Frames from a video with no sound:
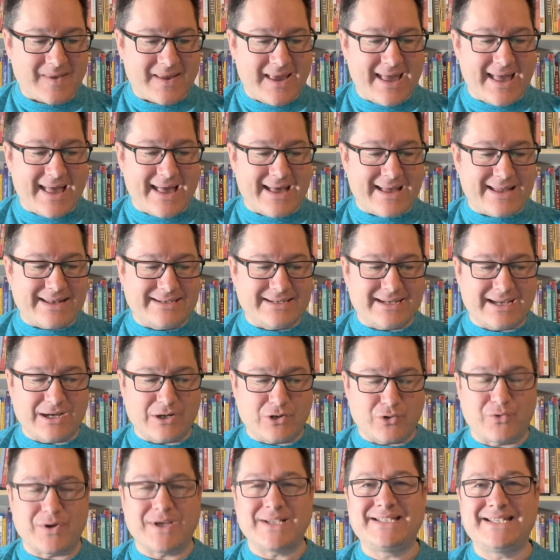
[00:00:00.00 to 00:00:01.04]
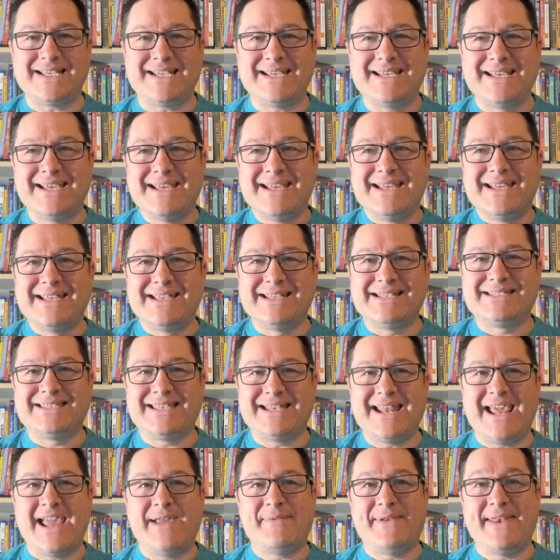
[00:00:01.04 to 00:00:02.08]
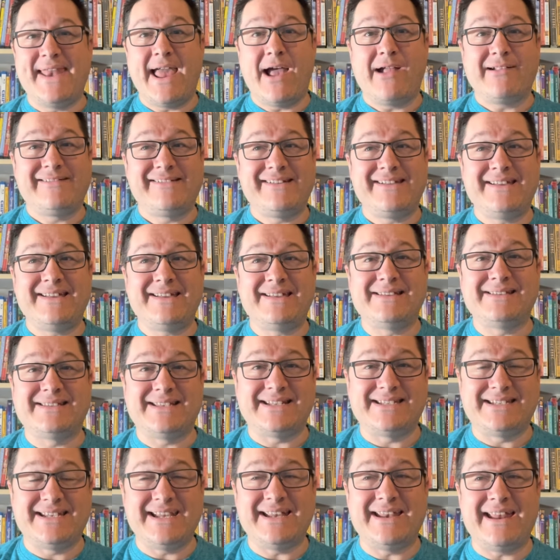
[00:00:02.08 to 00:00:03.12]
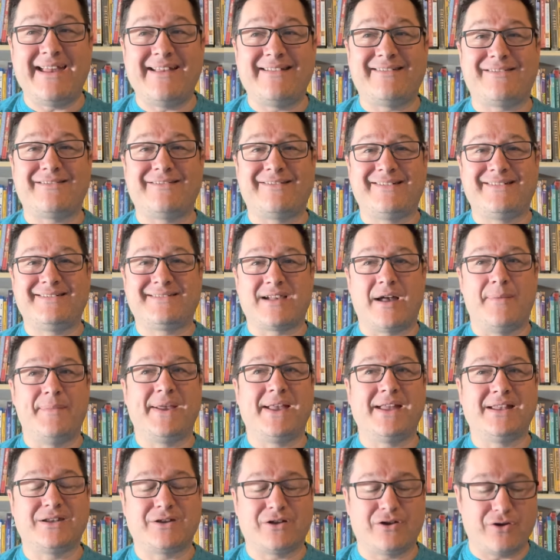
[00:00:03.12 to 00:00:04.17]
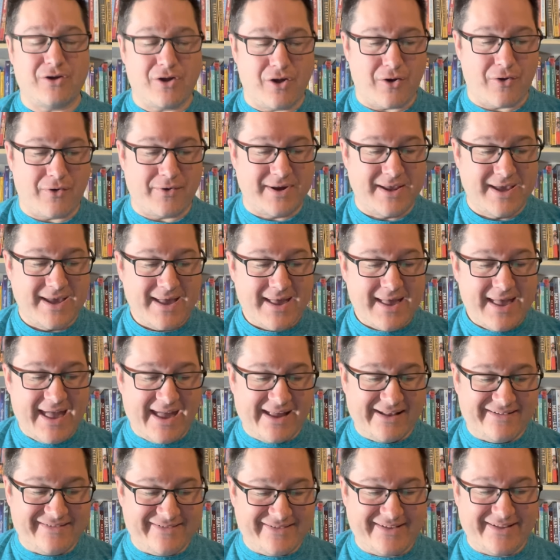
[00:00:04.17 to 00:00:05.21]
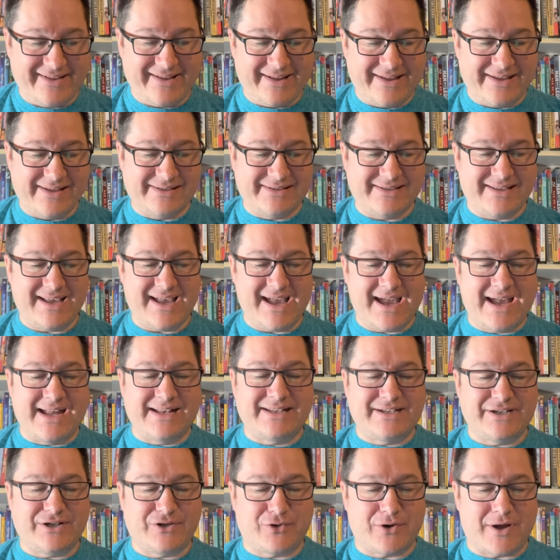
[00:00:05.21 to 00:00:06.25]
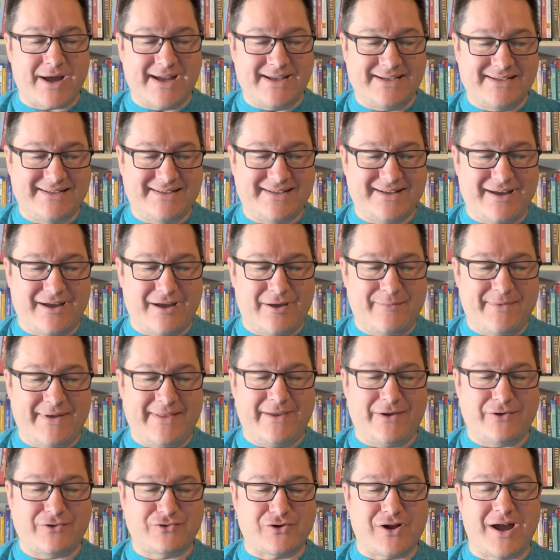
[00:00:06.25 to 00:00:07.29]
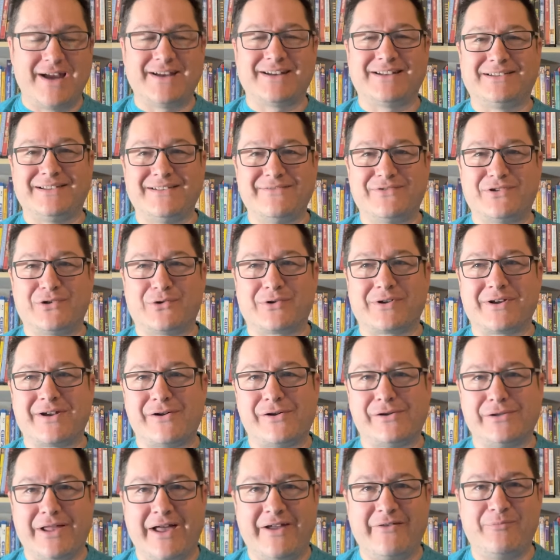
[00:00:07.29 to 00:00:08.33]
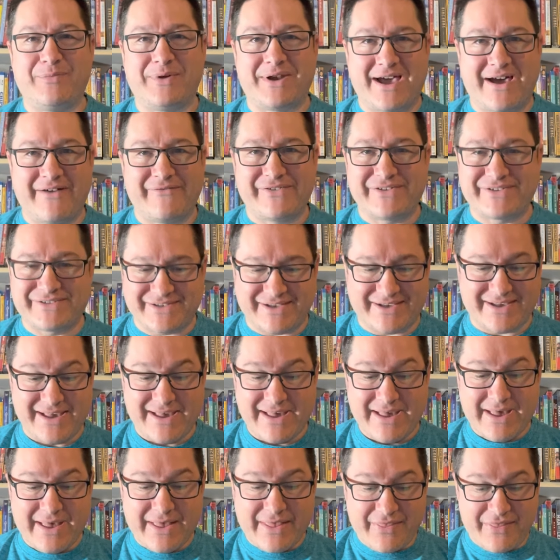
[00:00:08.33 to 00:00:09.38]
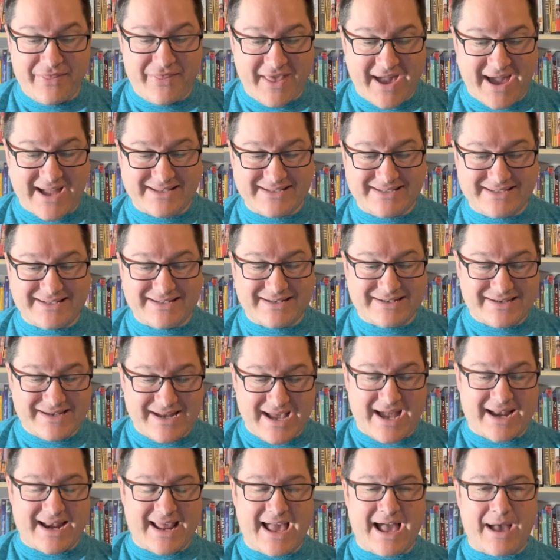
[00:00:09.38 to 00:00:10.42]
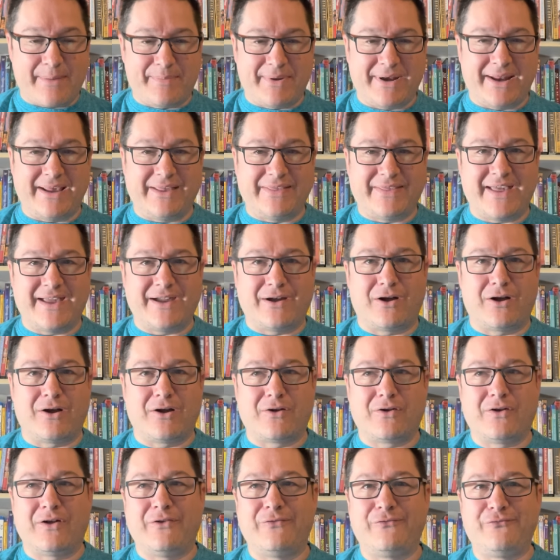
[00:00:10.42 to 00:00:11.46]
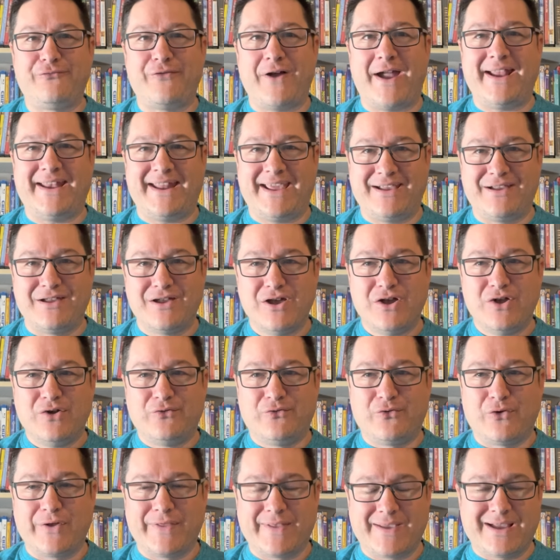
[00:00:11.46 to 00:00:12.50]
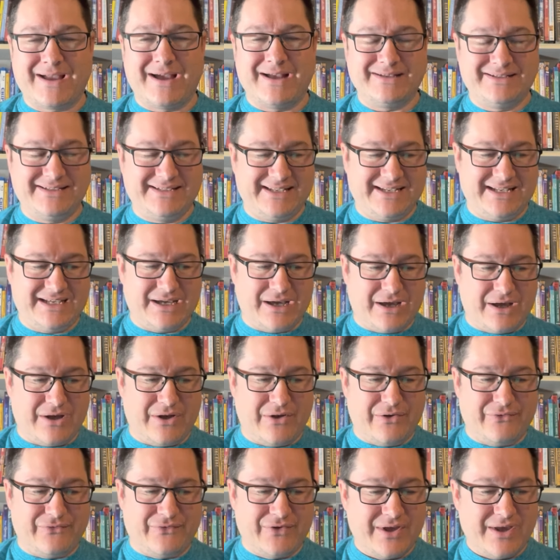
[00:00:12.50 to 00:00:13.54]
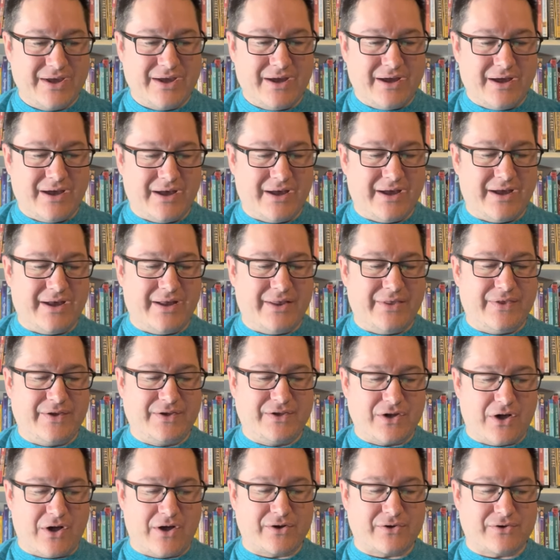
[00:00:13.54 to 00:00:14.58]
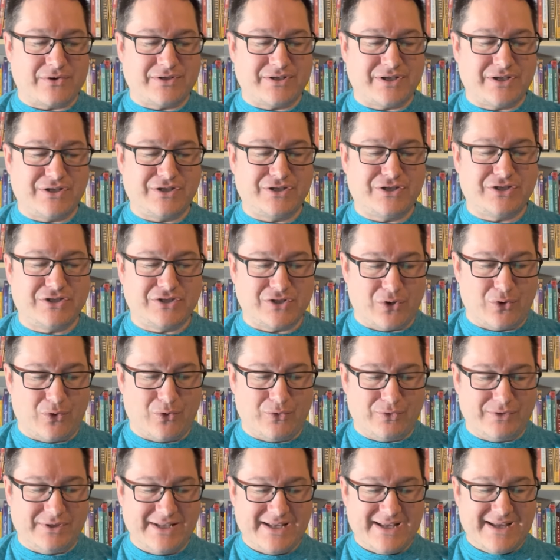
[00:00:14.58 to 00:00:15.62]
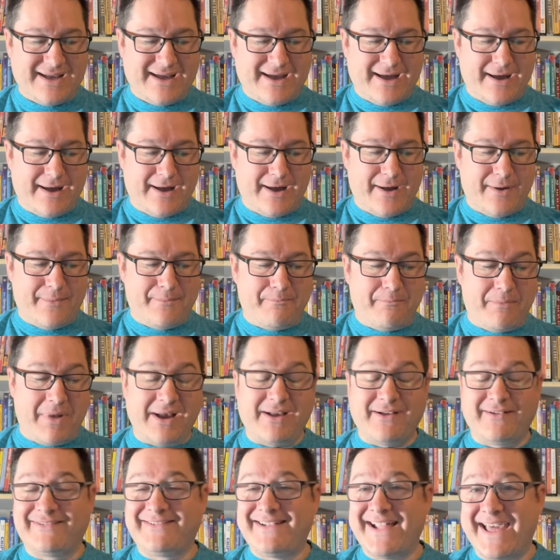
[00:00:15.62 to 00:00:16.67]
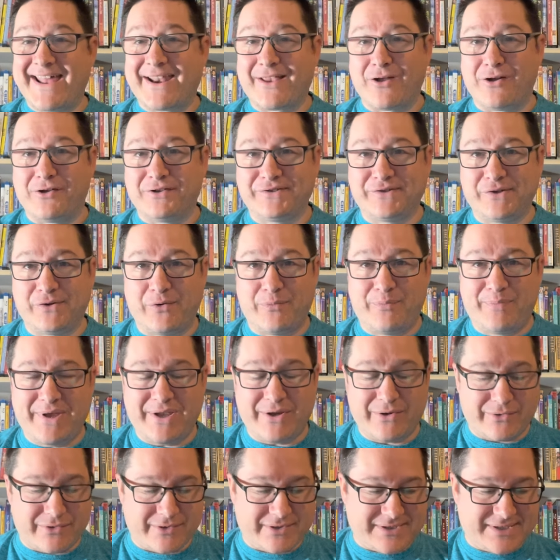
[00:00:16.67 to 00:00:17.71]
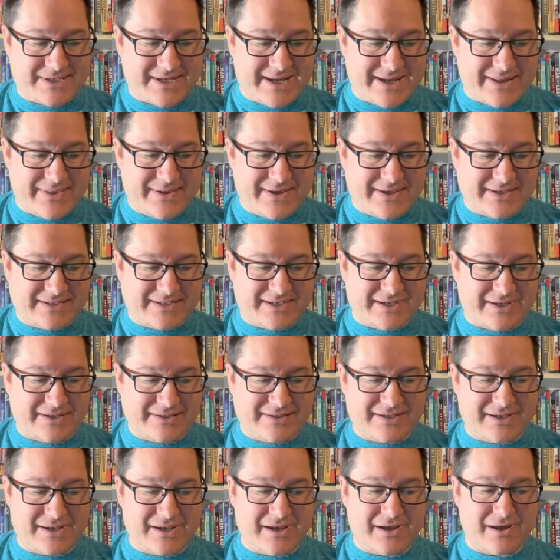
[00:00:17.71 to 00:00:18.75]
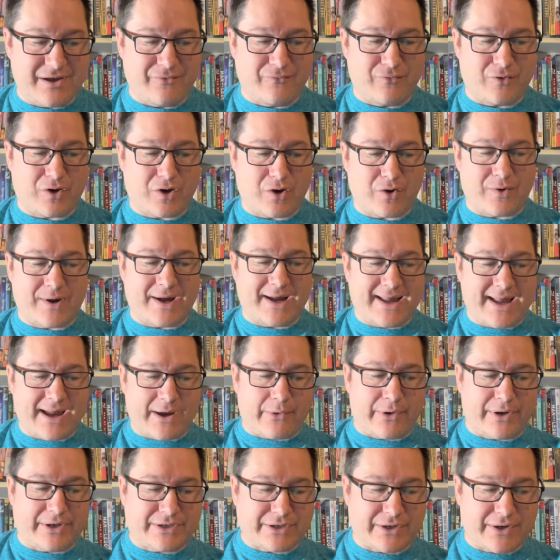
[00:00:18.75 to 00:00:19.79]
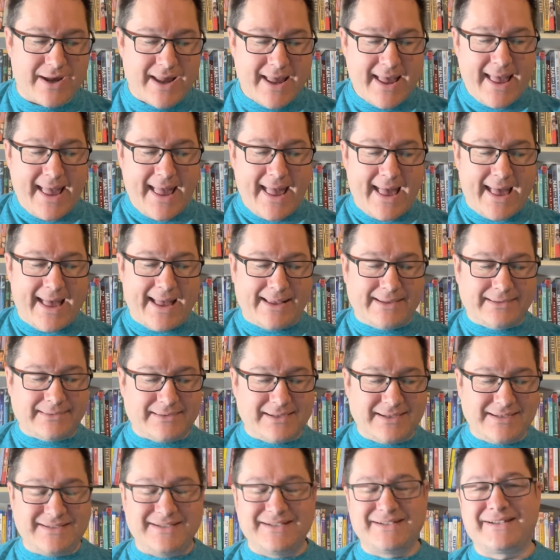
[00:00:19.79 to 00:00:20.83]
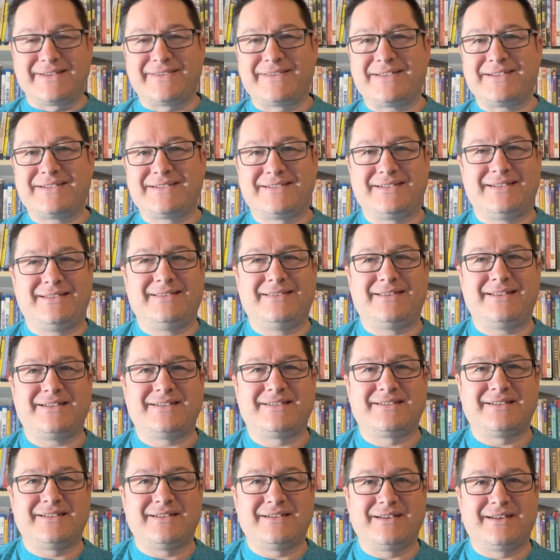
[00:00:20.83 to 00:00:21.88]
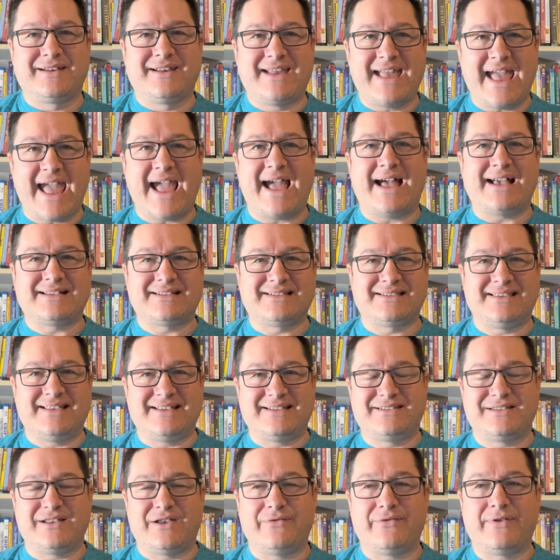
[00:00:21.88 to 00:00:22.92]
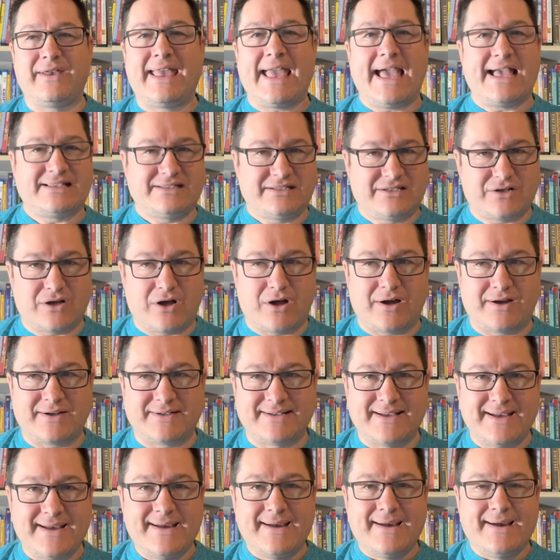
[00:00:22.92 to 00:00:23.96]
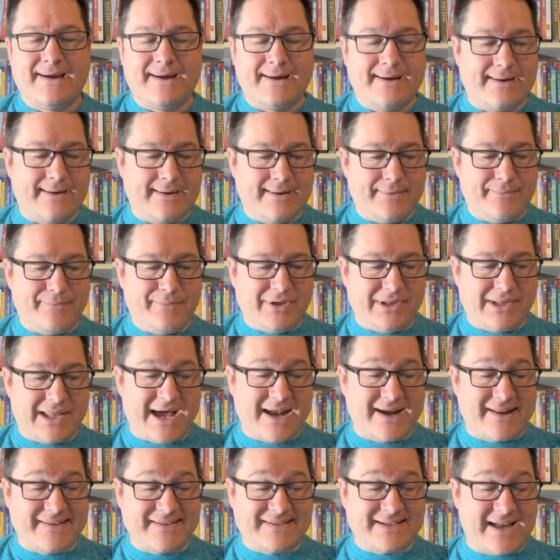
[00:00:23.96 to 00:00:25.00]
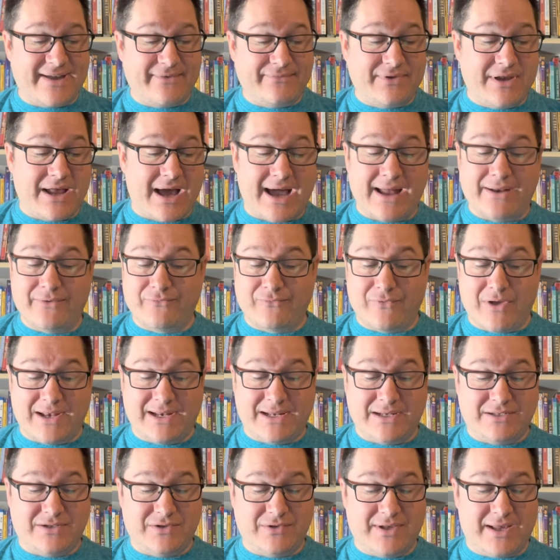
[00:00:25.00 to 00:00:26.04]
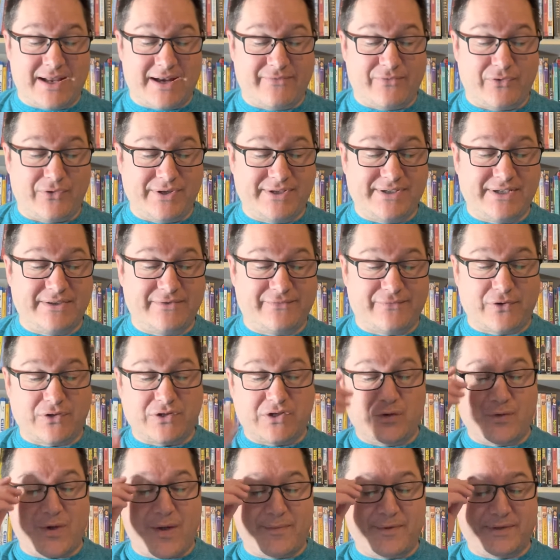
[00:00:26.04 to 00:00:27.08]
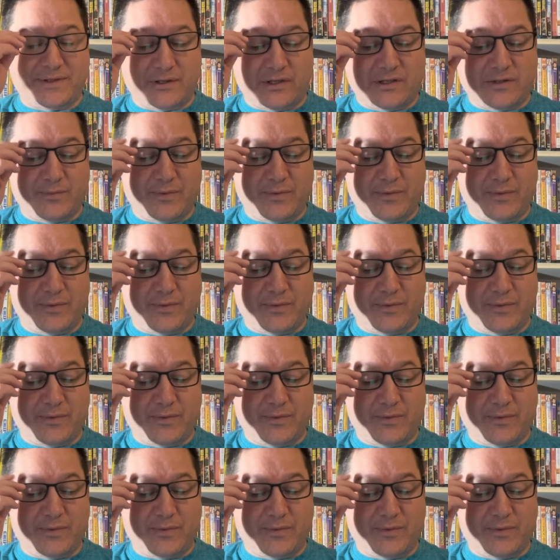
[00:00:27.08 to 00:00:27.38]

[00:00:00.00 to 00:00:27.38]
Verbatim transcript: And uh, Chrissy is the name, and now she is a teenager. She's coming into her own, and she is the Antichrist. Um, and they're trying to live an ordinary life, but obviously that's not happening. They are uh, fighting for the custody of uh, the daughter's soul. Um, Michael Shannon also appears in this as a uh, recurring character. And listen to this this cast list of guest stars. Um, a lot of these I have not run into yet. I've only seen the first two episodes.